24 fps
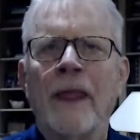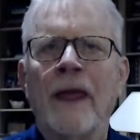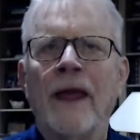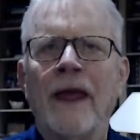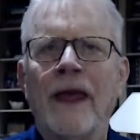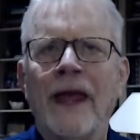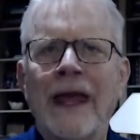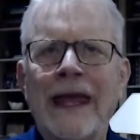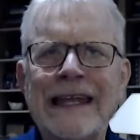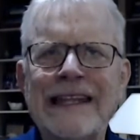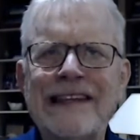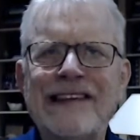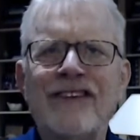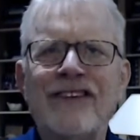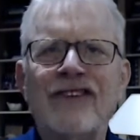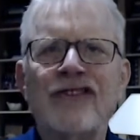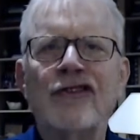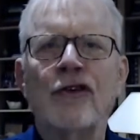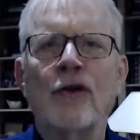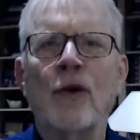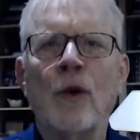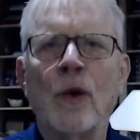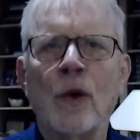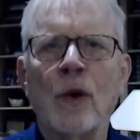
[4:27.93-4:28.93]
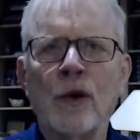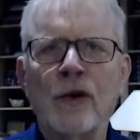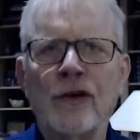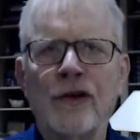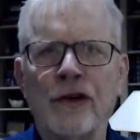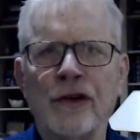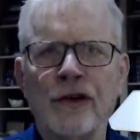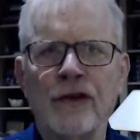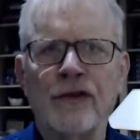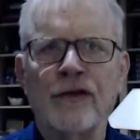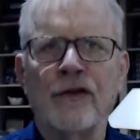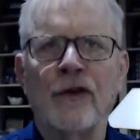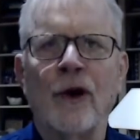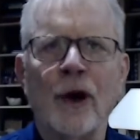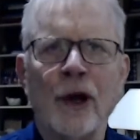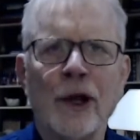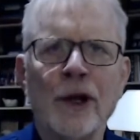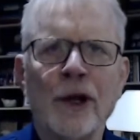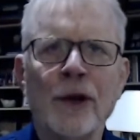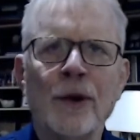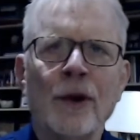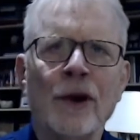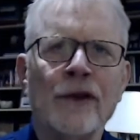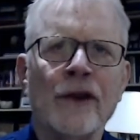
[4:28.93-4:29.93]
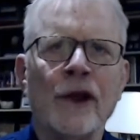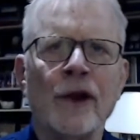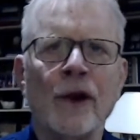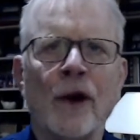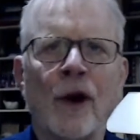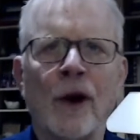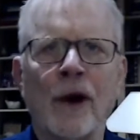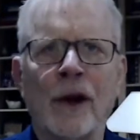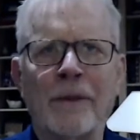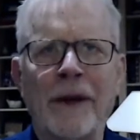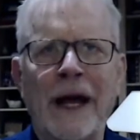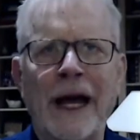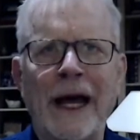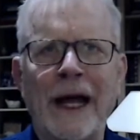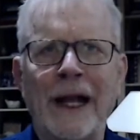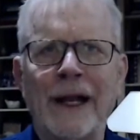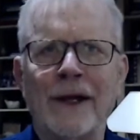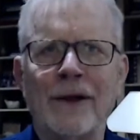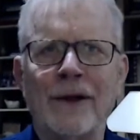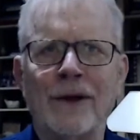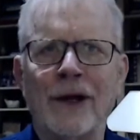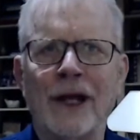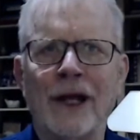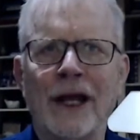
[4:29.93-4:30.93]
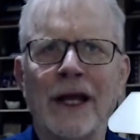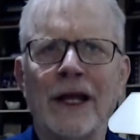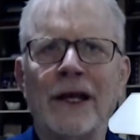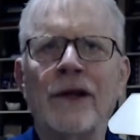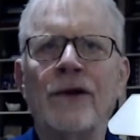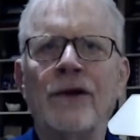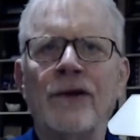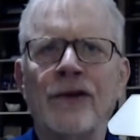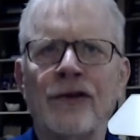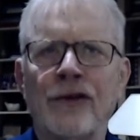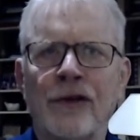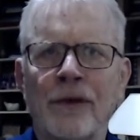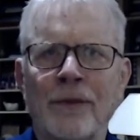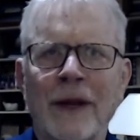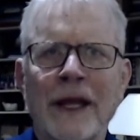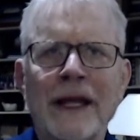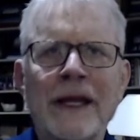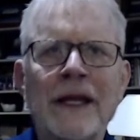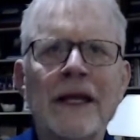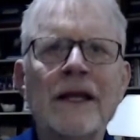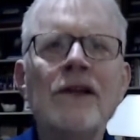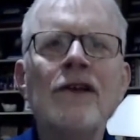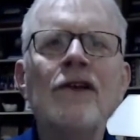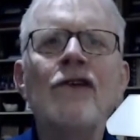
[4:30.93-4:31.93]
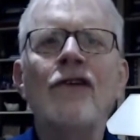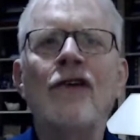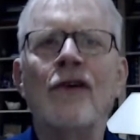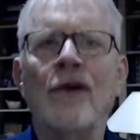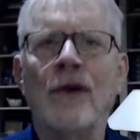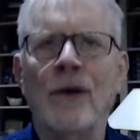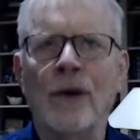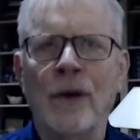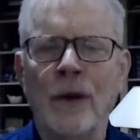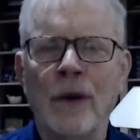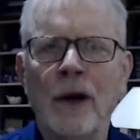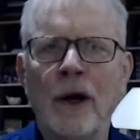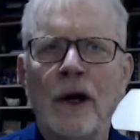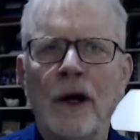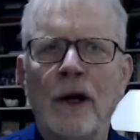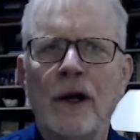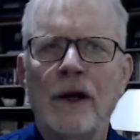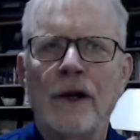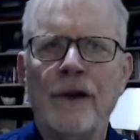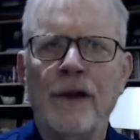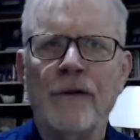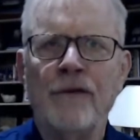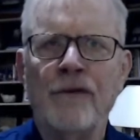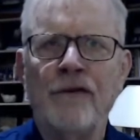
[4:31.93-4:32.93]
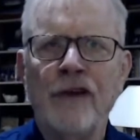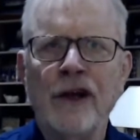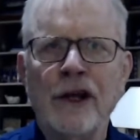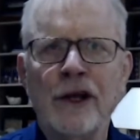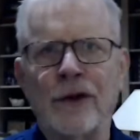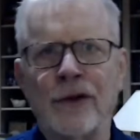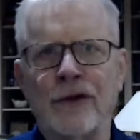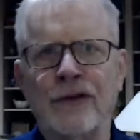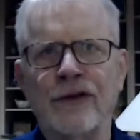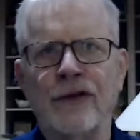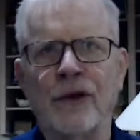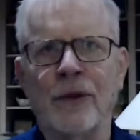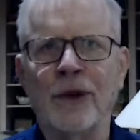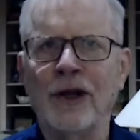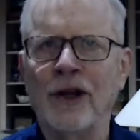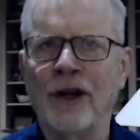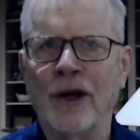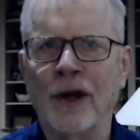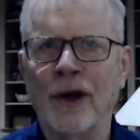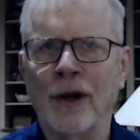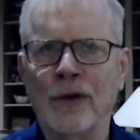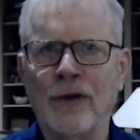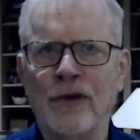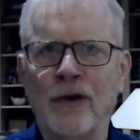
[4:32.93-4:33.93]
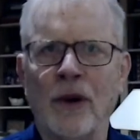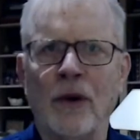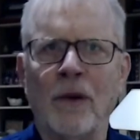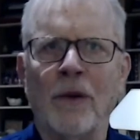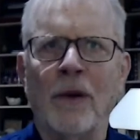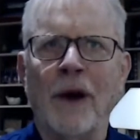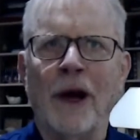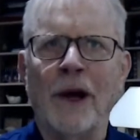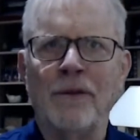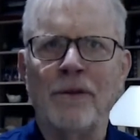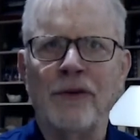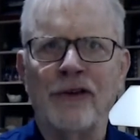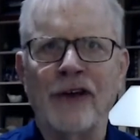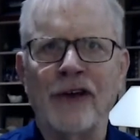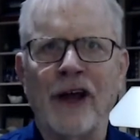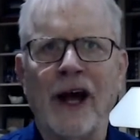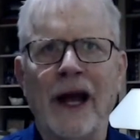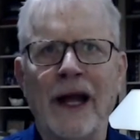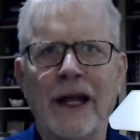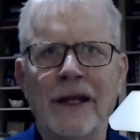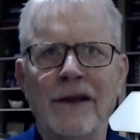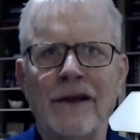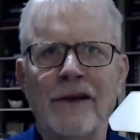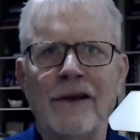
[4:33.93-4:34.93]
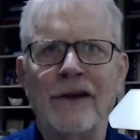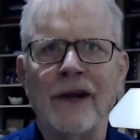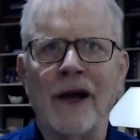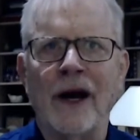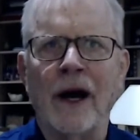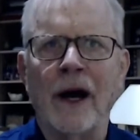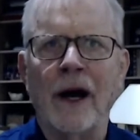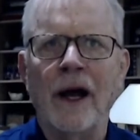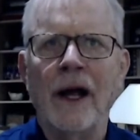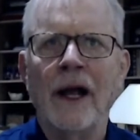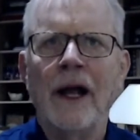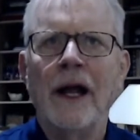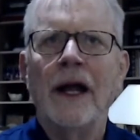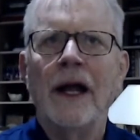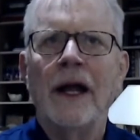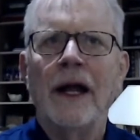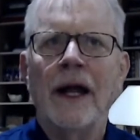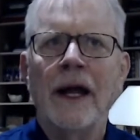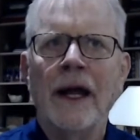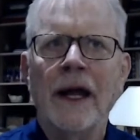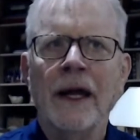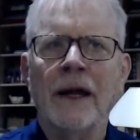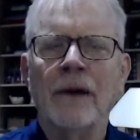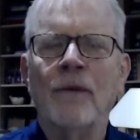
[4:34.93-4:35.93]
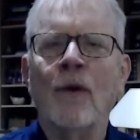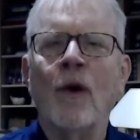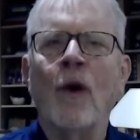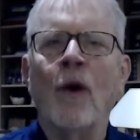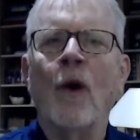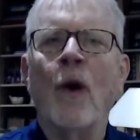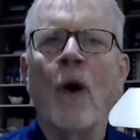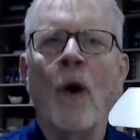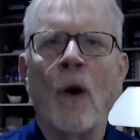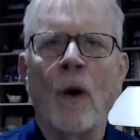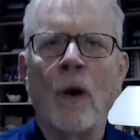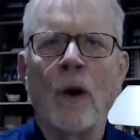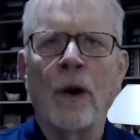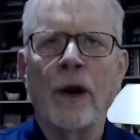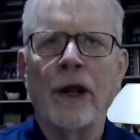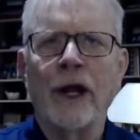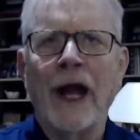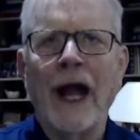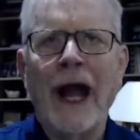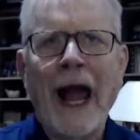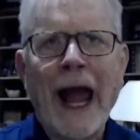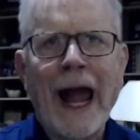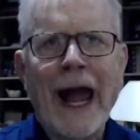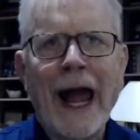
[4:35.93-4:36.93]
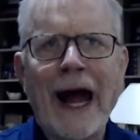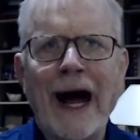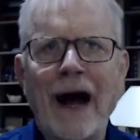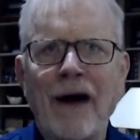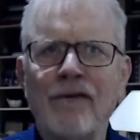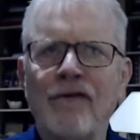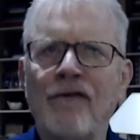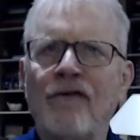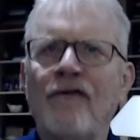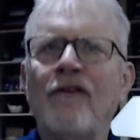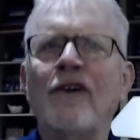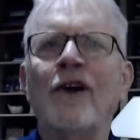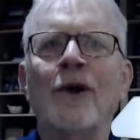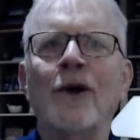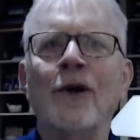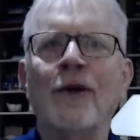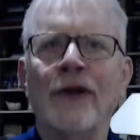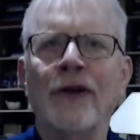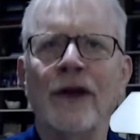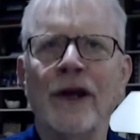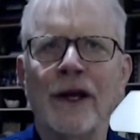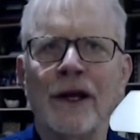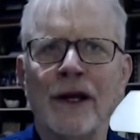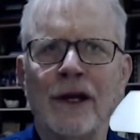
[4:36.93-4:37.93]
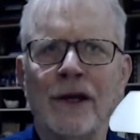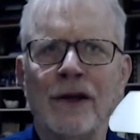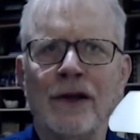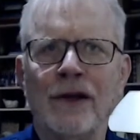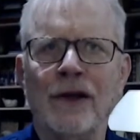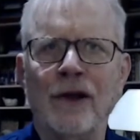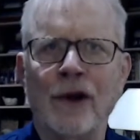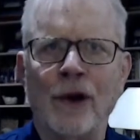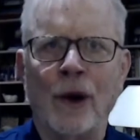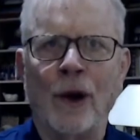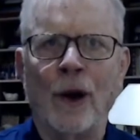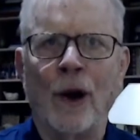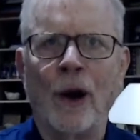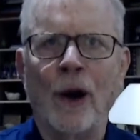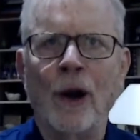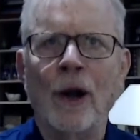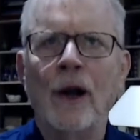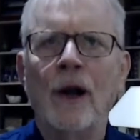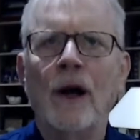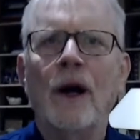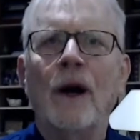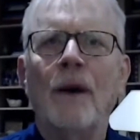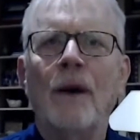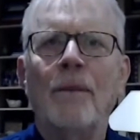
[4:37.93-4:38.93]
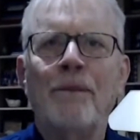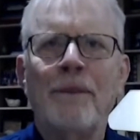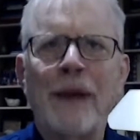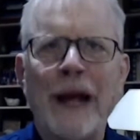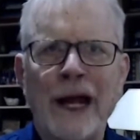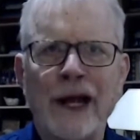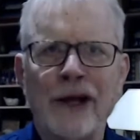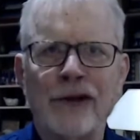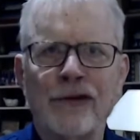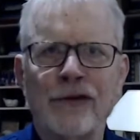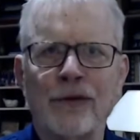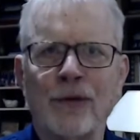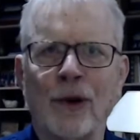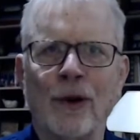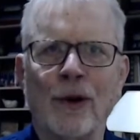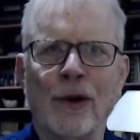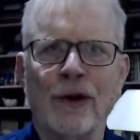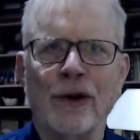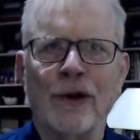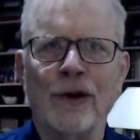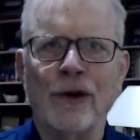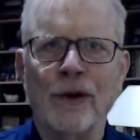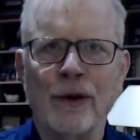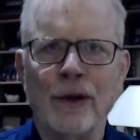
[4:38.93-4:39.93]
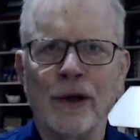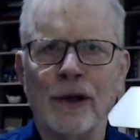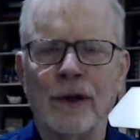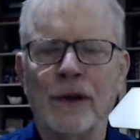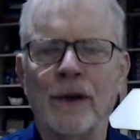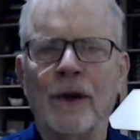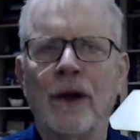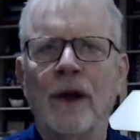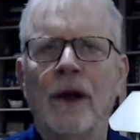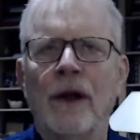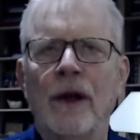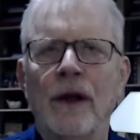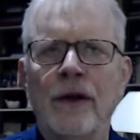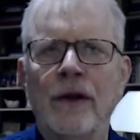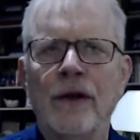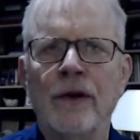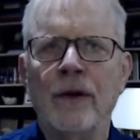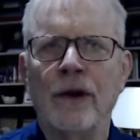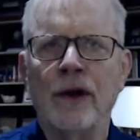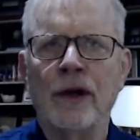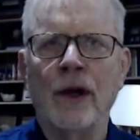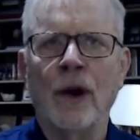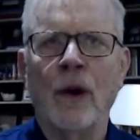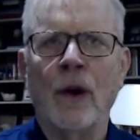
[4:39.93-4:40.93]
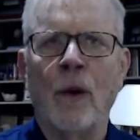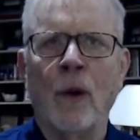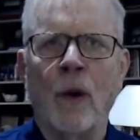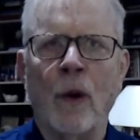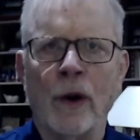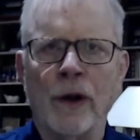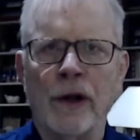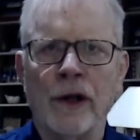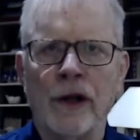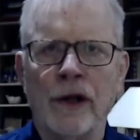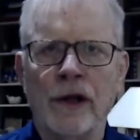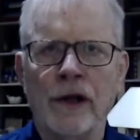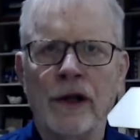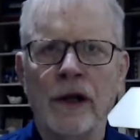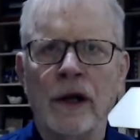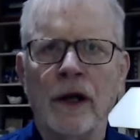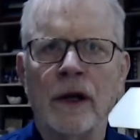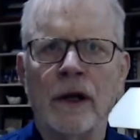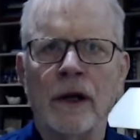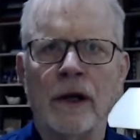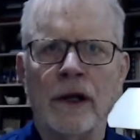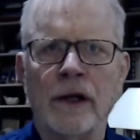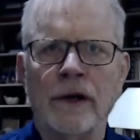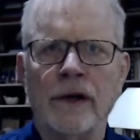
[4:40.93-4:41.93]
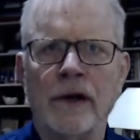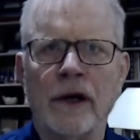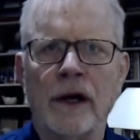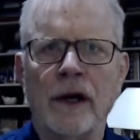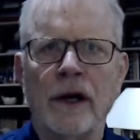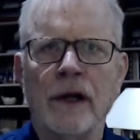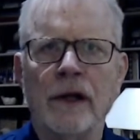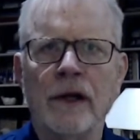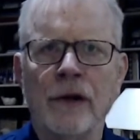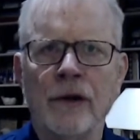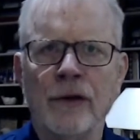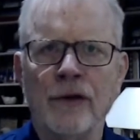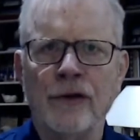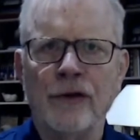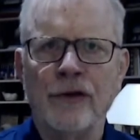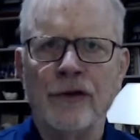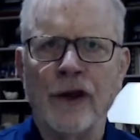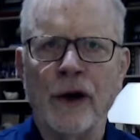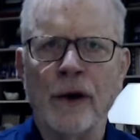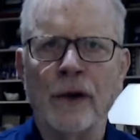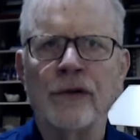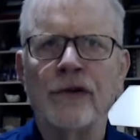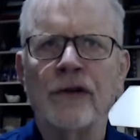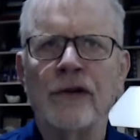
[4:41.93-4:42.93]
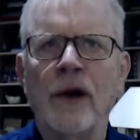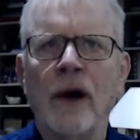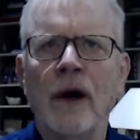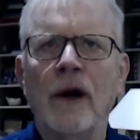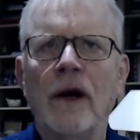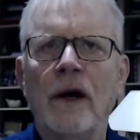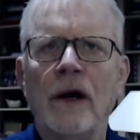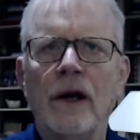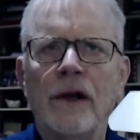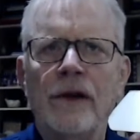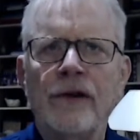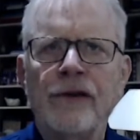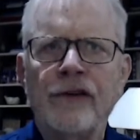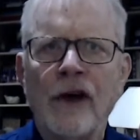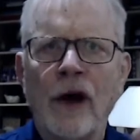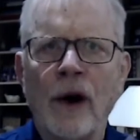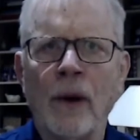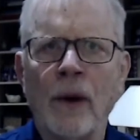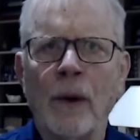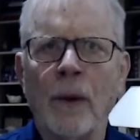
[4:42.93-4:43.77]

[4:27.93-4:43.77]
it stores those for you and then automatically enters them into the field. So when you go to a website, it will already have filled in your password, and you can go on and use those. So,